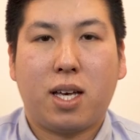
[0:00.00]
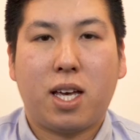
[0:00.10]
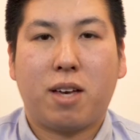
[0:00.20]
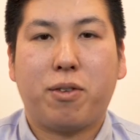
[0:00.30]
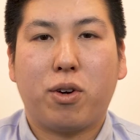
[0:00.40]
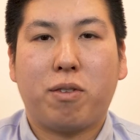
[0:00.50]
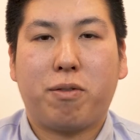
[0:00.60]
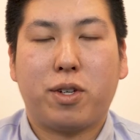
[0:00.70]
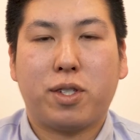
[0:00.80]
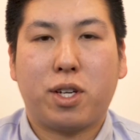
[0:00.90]
If you're a
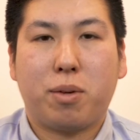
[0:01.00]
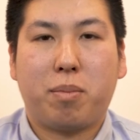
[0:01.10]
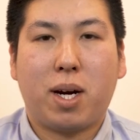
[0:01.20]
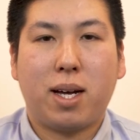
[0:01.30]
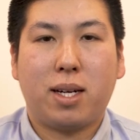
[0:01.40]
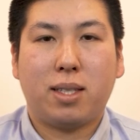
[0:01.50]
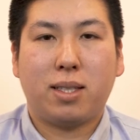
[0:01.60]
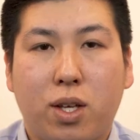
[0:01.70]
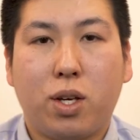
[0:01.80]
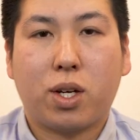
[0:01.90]
first home buyer,
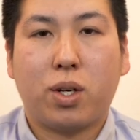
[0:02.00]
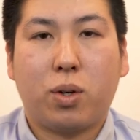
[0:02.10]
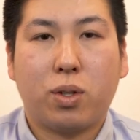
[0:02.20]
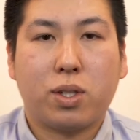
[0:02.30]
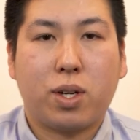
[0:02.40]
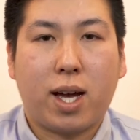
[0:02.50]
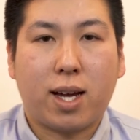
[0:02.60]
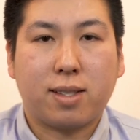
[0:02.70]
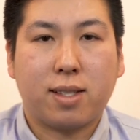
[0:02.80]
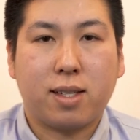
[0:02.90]
you can also
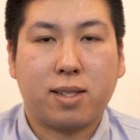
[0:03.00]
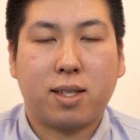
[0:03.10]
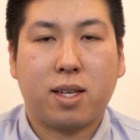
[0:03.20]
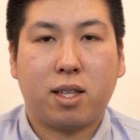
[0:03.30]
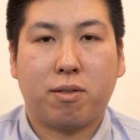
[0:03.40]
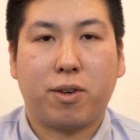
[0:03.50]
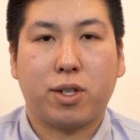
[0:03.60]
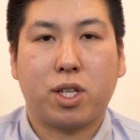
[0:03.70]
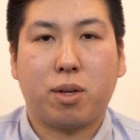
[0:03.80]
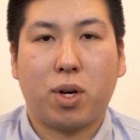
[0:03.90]
access the
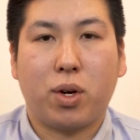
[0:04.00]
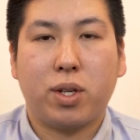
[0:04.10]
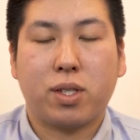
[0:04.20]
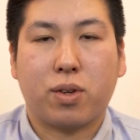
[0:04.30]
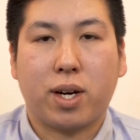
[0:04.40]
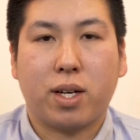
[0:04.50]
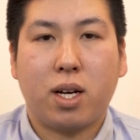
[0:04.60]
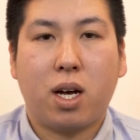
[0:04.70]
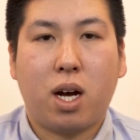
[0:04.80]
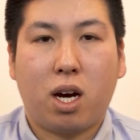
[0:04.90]
First Home Owners Grant
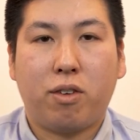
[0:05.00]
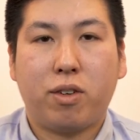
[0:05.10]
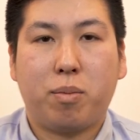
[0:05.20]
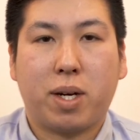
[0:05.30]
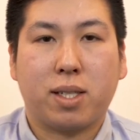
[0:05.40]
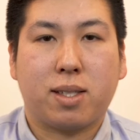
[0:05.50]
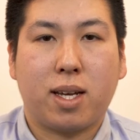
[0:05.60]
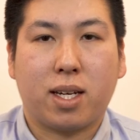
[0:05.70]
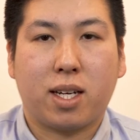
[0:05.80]
offered by state